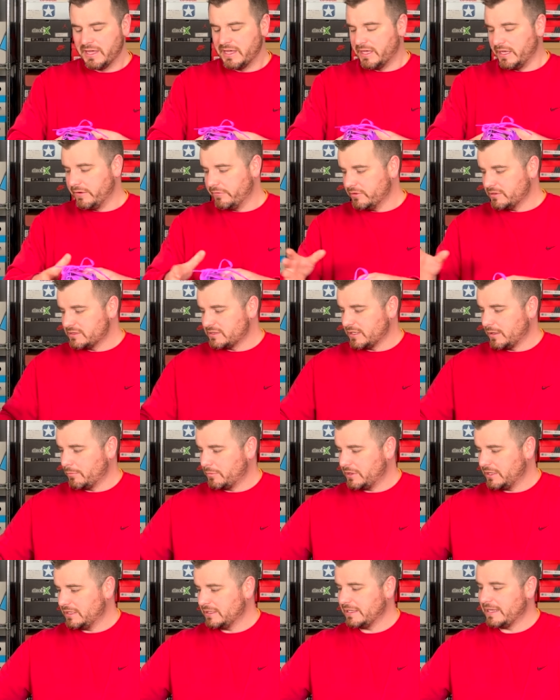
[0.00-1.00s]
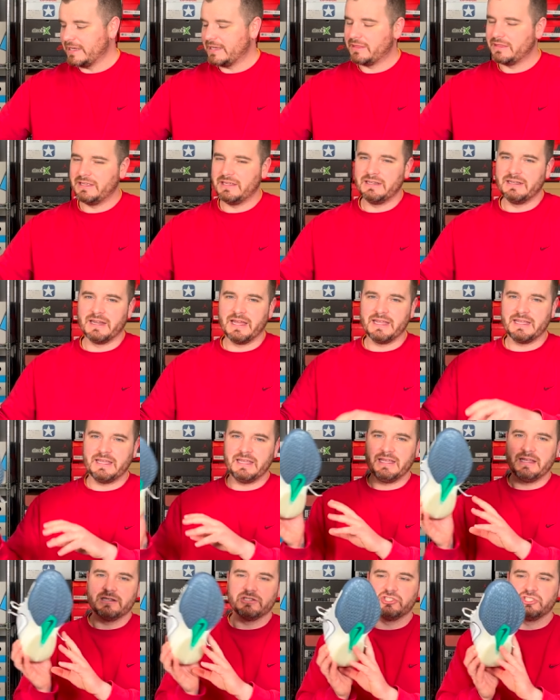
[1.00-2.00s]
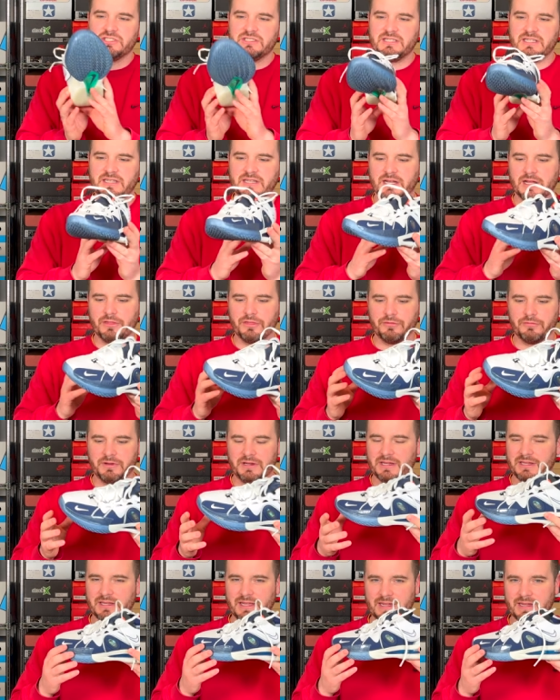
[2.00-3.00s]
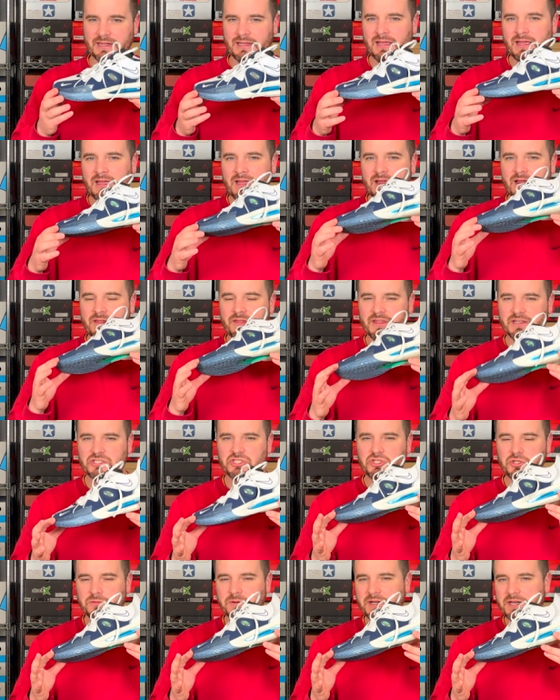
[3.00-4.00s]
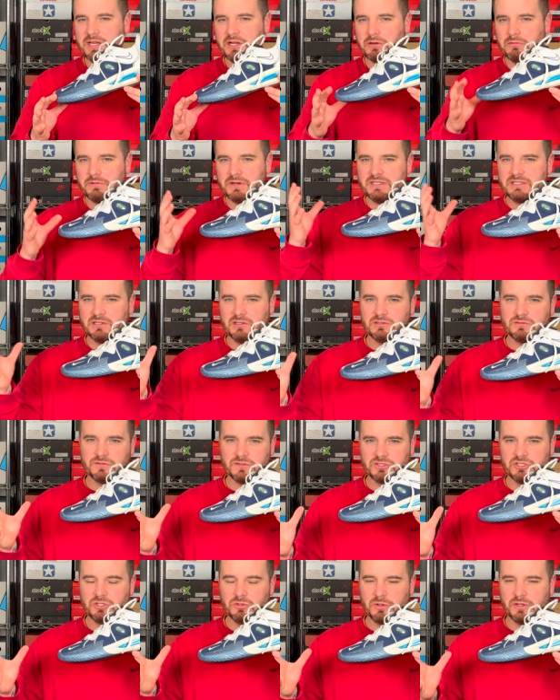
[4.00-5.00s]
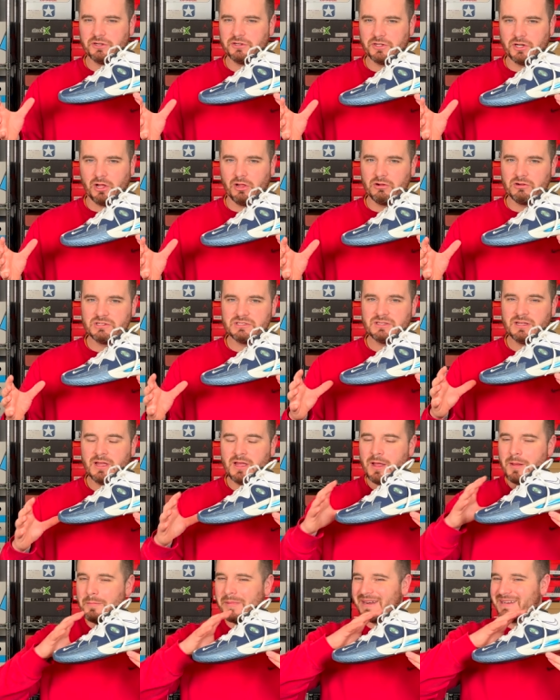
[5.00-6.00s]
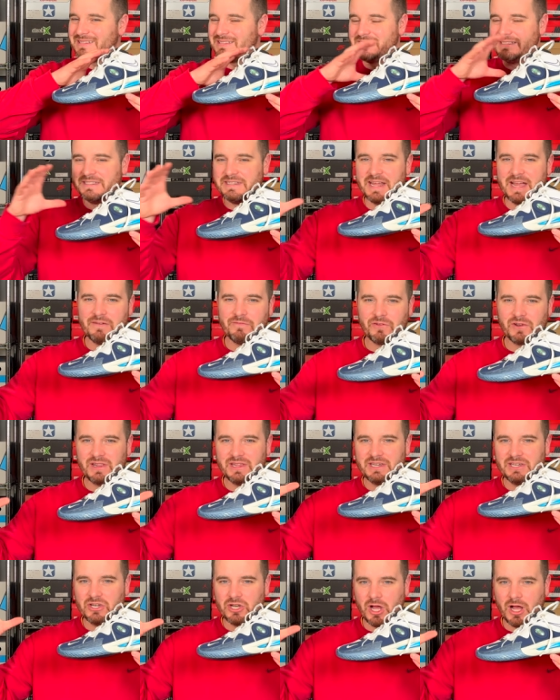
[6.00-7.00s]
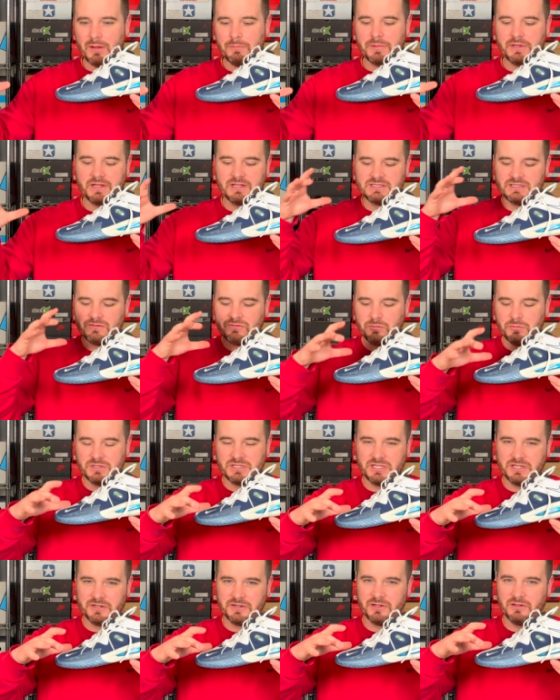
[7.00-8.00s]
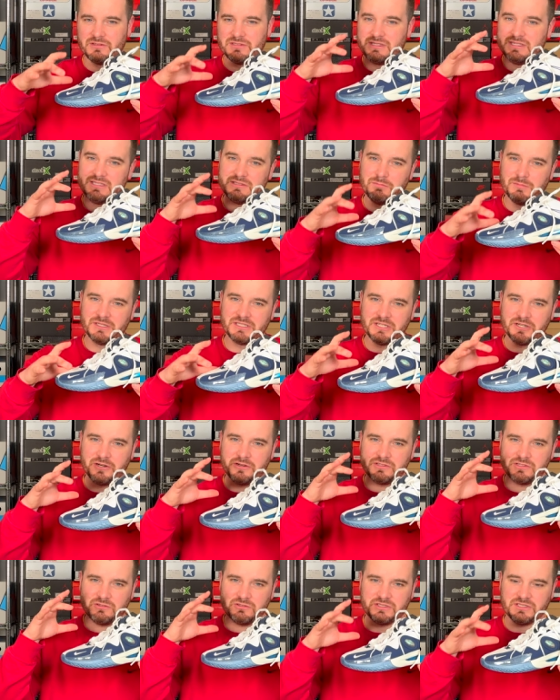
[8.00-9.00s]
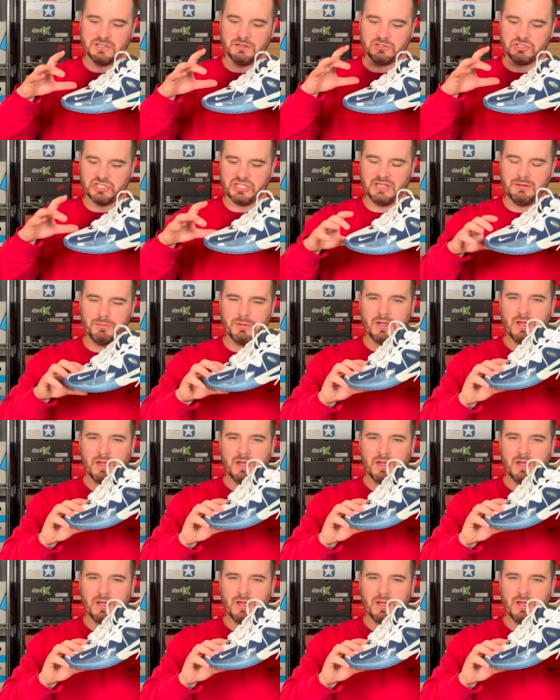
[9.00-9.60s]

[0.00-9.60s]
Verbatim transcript: Even something like the Nike GT Cut 3, like this shoe right here retails for $200, but it's definitely not because of the materials. These materials are still cheap,